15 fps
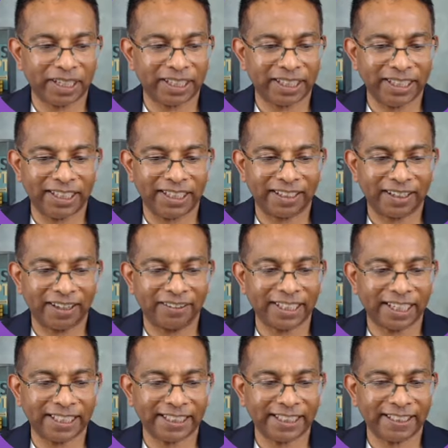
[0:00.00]
E.
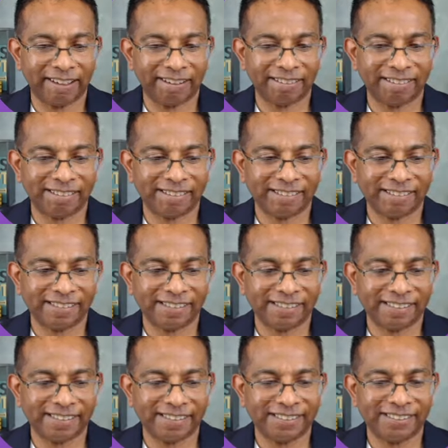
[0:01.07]
Okay,
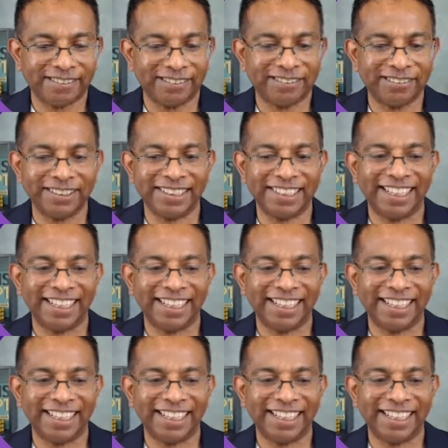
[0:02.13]
good, good, good.